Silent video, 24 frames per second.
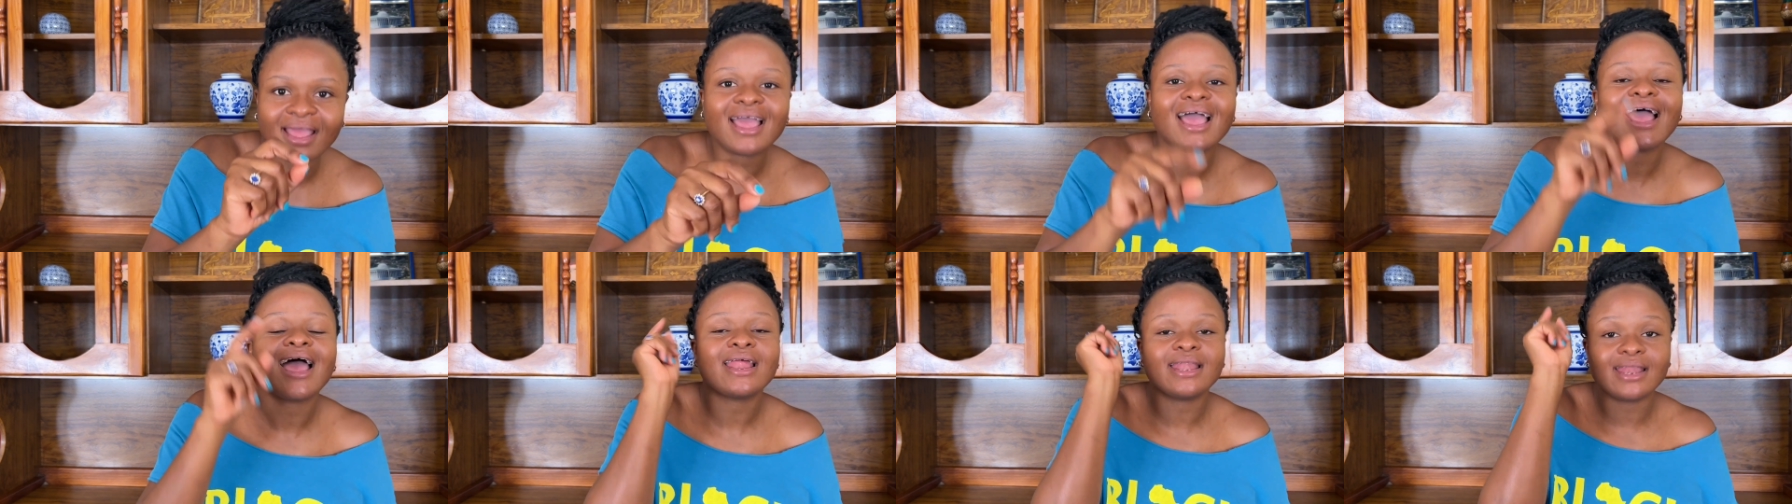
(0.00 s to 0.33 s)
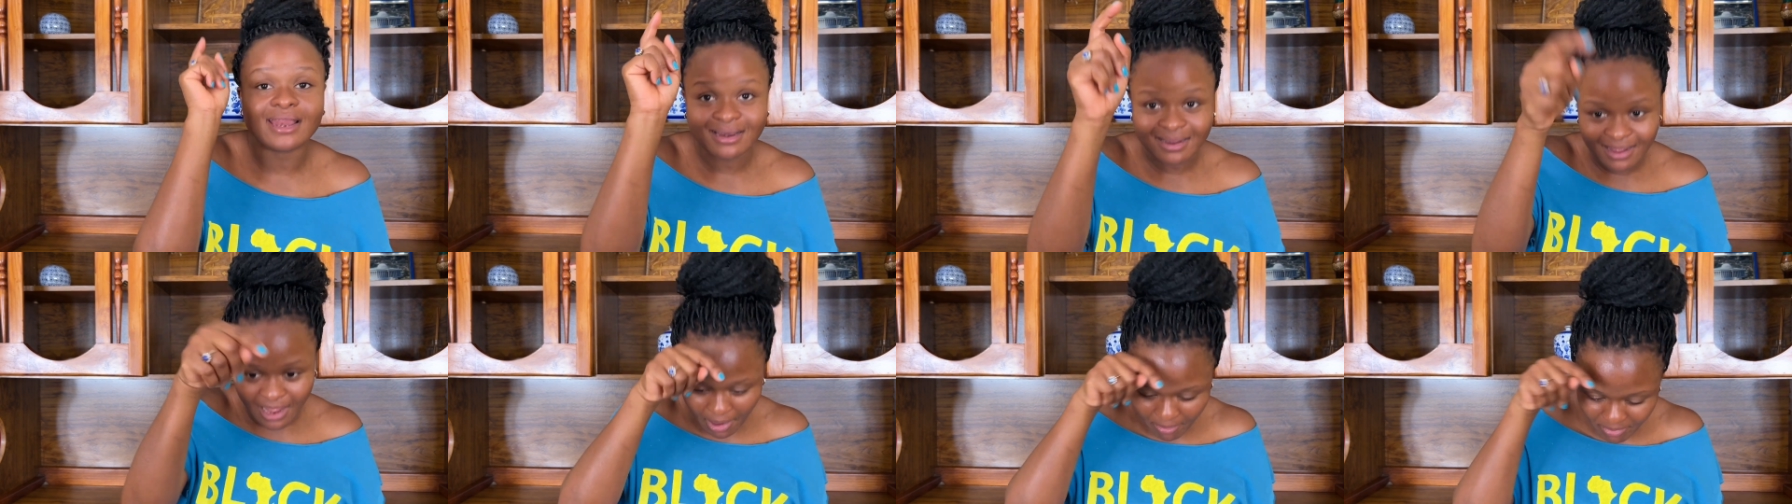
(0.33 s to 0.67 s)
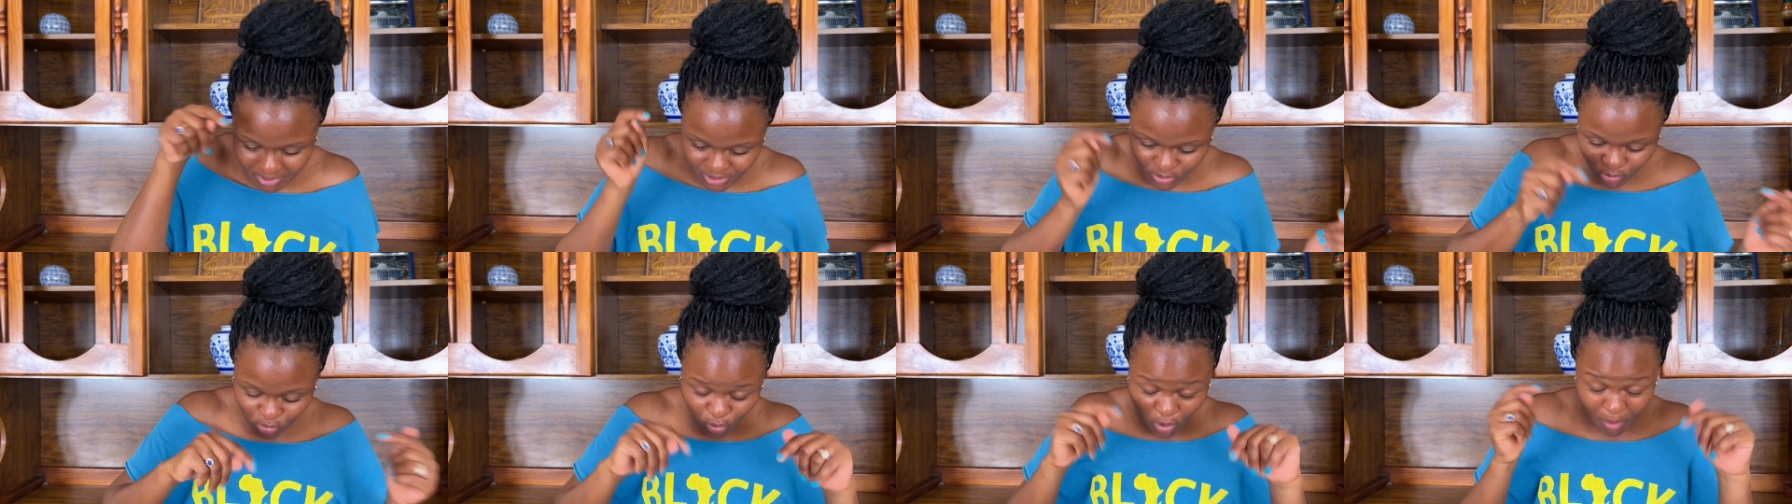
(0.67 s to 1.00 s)
And then come in
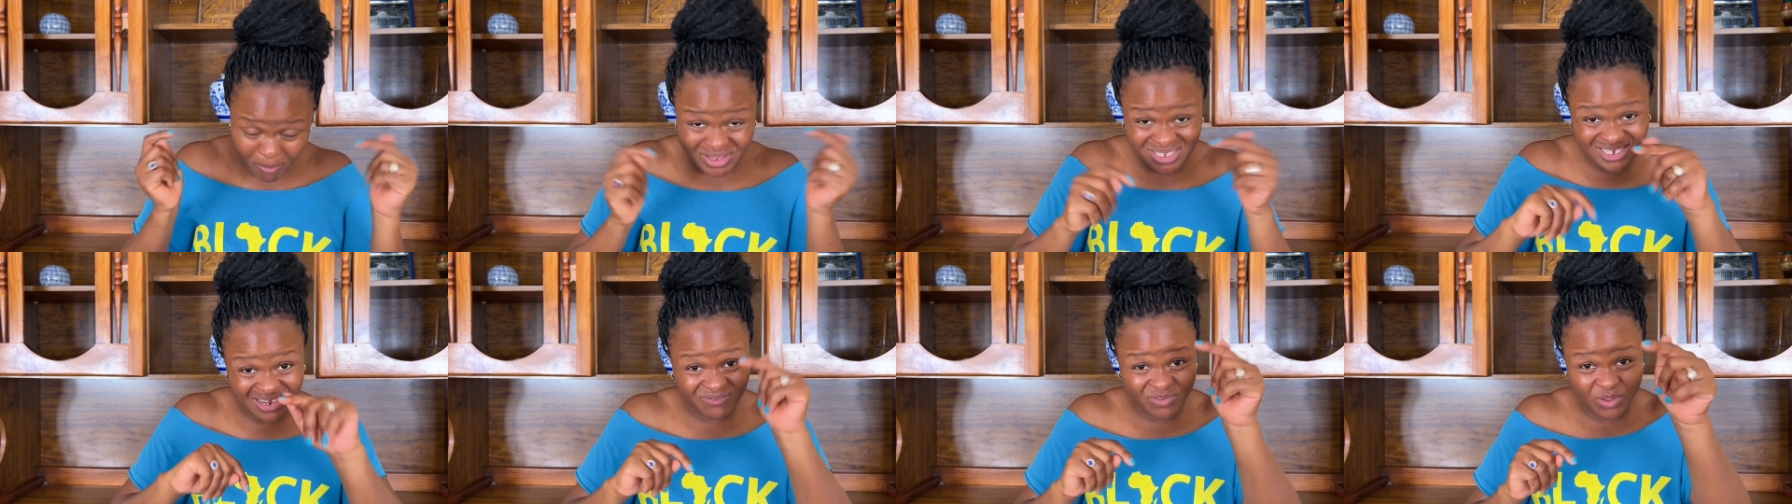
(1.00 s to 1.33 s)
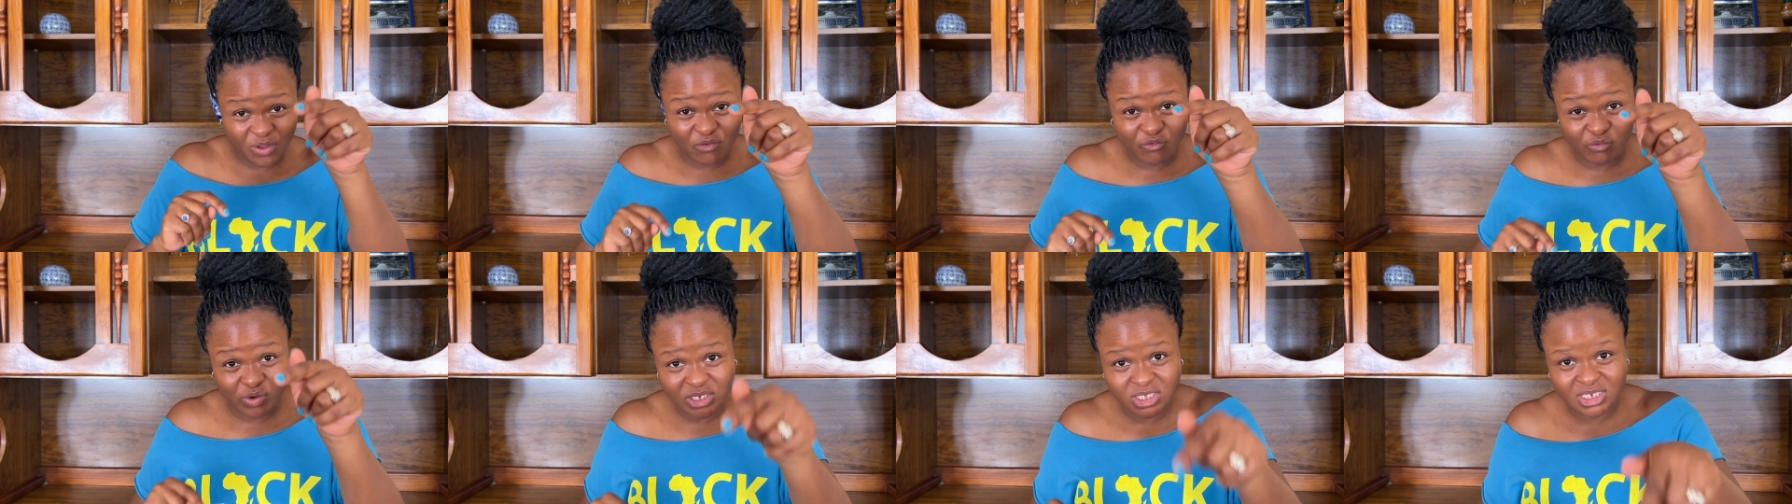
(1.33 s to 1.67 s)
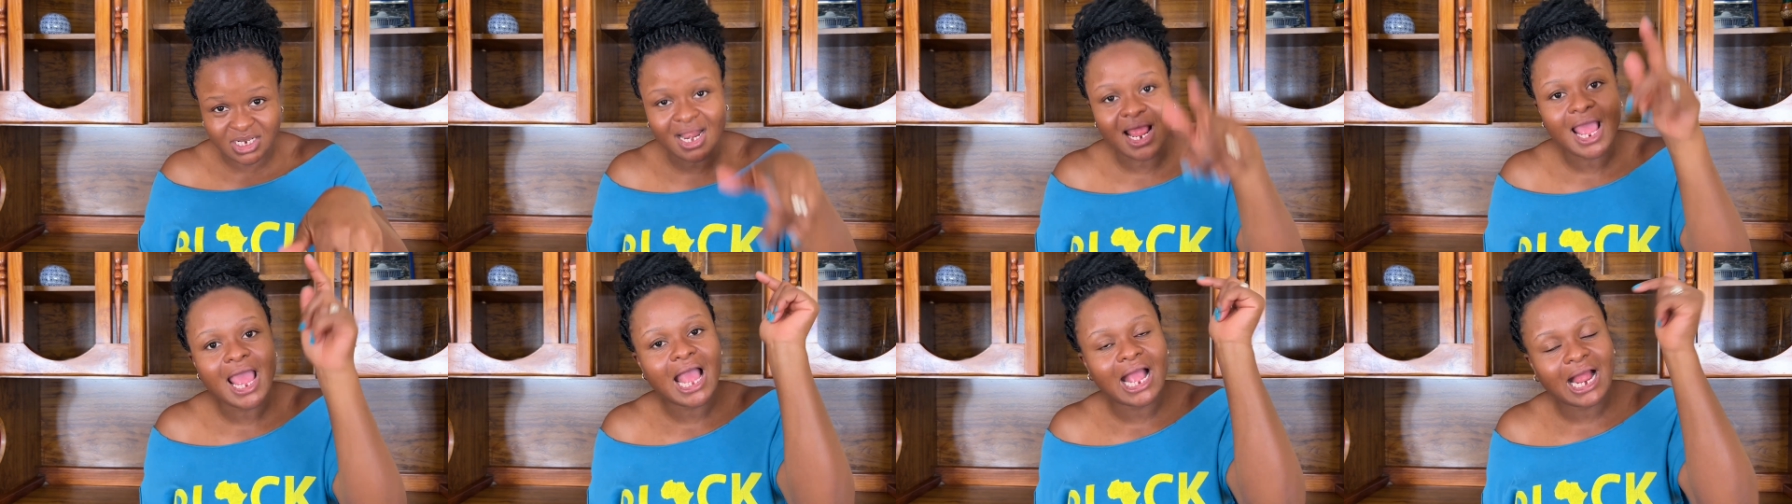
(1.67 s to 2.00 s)
the comments. After you've watched it,